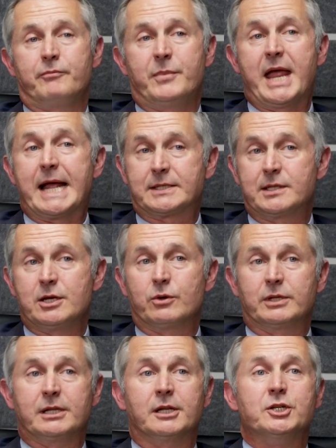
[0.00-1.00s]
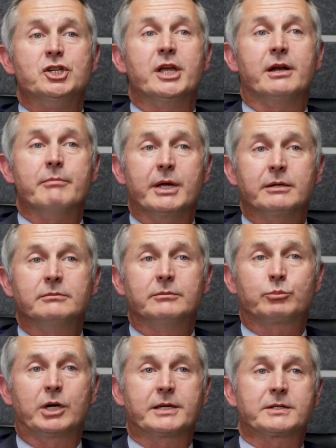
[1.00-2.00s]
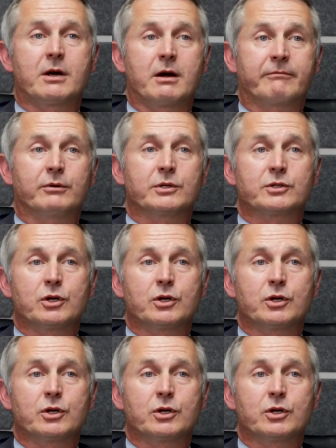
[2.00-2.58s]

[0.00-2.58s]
That's the only legitimate press conference